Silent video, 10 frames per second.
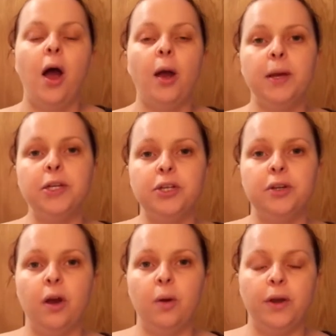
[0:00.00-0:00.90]
As you
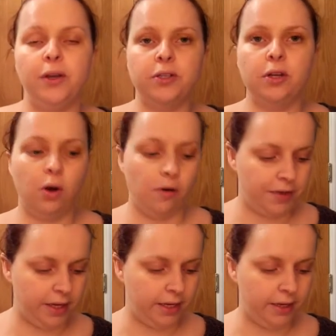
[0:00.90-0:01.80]
know, I use a lot of
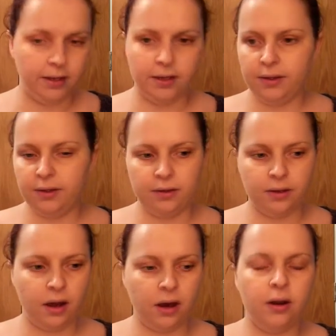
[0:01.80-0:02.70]
the
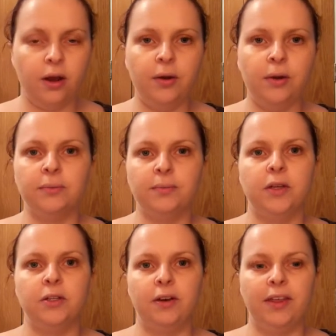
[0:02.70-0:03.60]

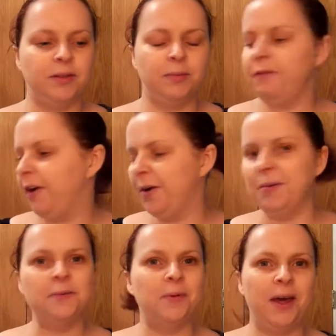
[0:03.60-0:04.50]
Sorry, that's my phone. I
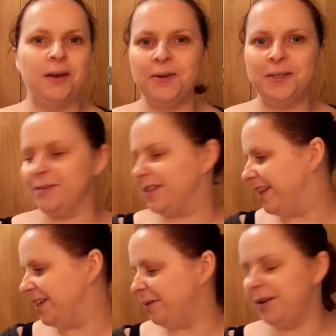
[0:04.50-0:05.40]
wonder what that noise was in.
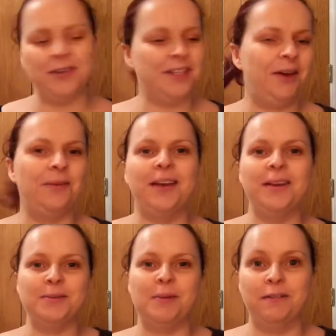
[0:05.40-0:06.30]
That's why I looked that way.
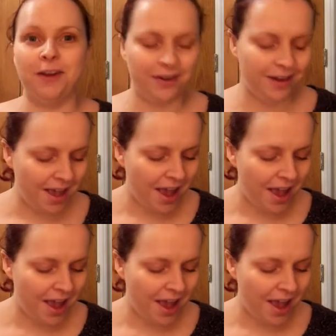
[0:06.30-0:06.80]
It's my phone.